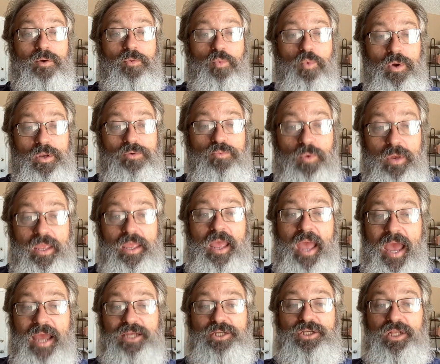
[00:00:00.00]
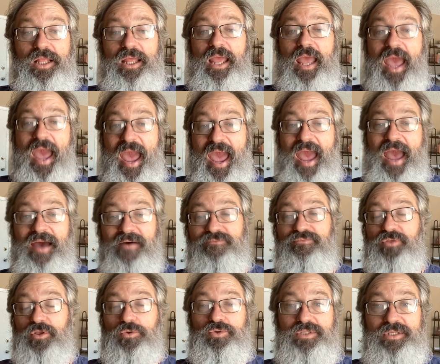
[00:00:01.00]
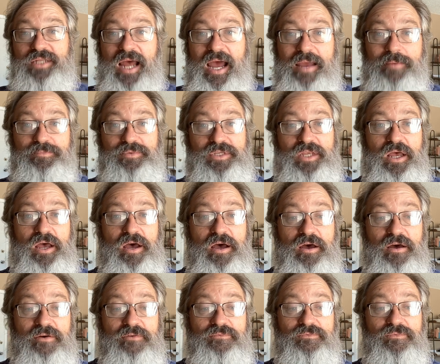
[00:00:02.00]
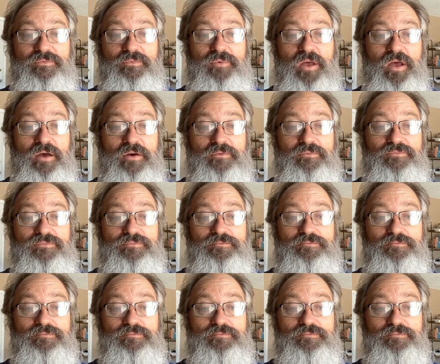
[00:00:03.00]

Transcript: When we actually have those types of, of